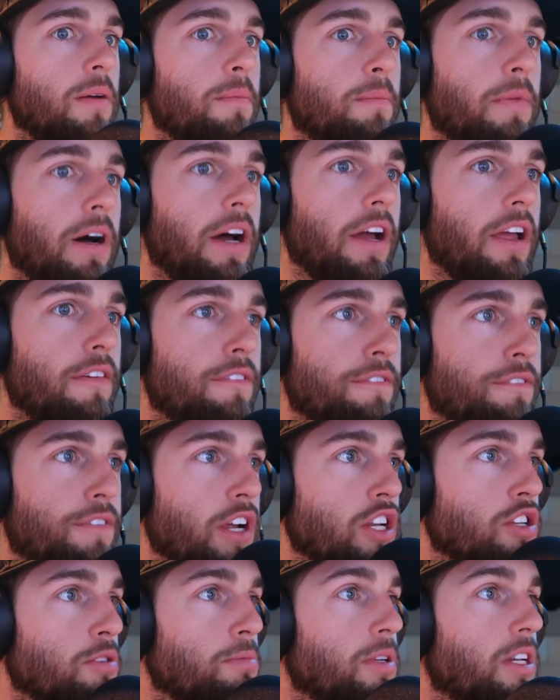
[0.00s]
my
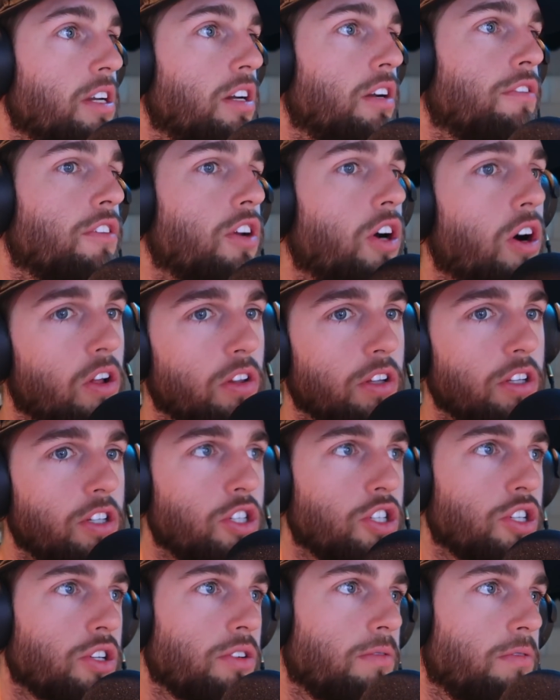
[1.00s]
freshman year of
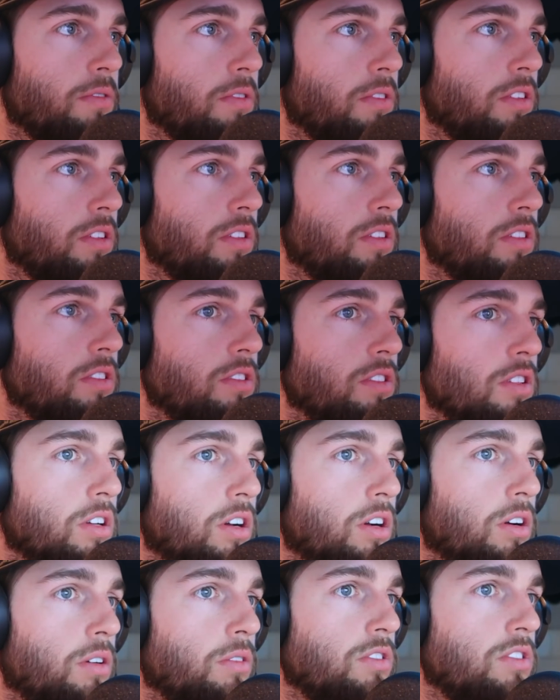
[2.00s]
college.
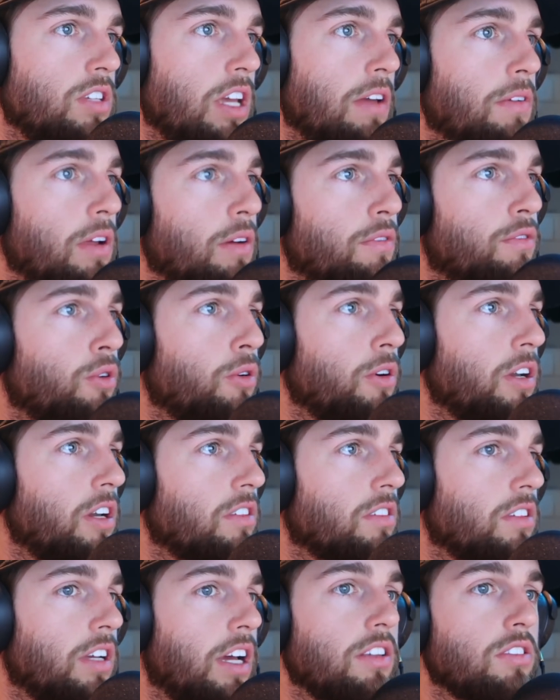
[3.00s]
So saved up 4
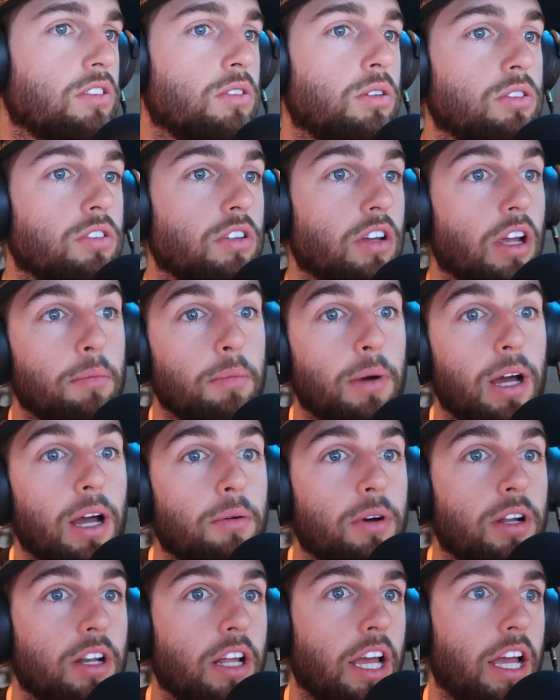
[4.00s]
years in high school so I could buy
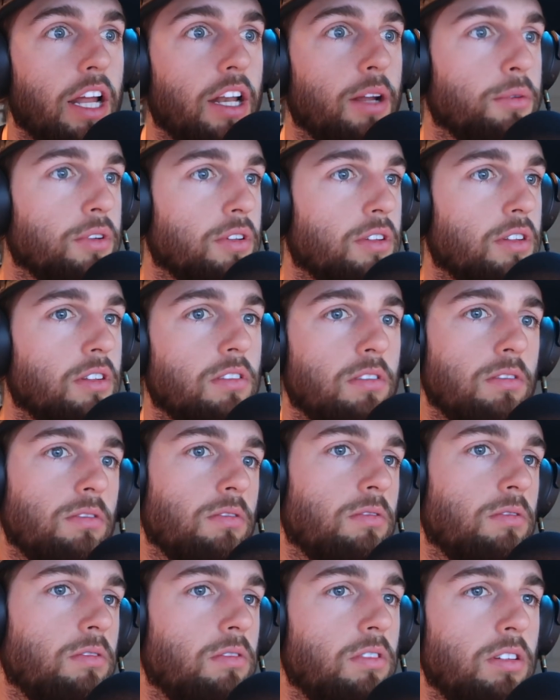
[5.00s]
one, and it was
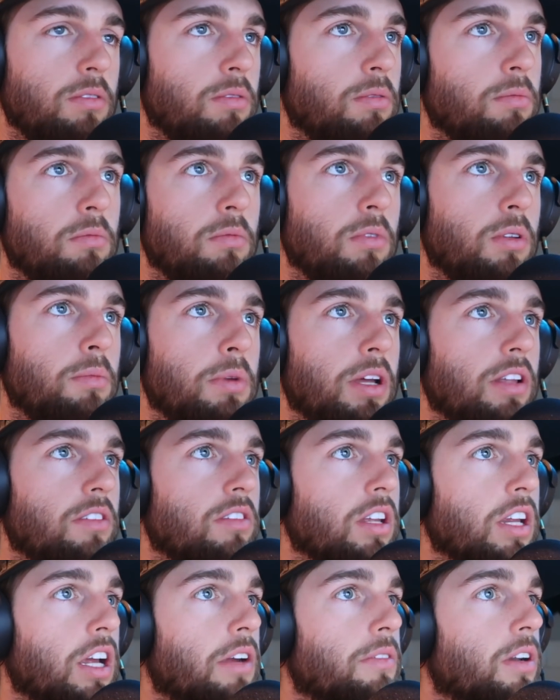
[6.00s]
the best
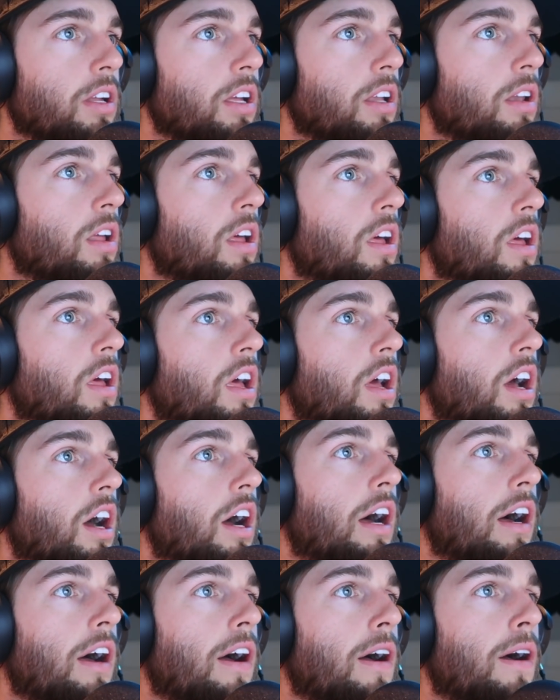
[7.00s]
thing I ever did.
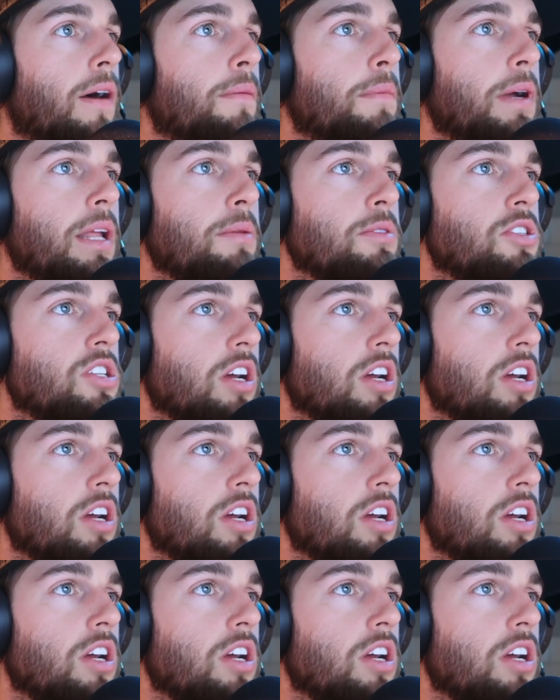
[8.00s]
My name is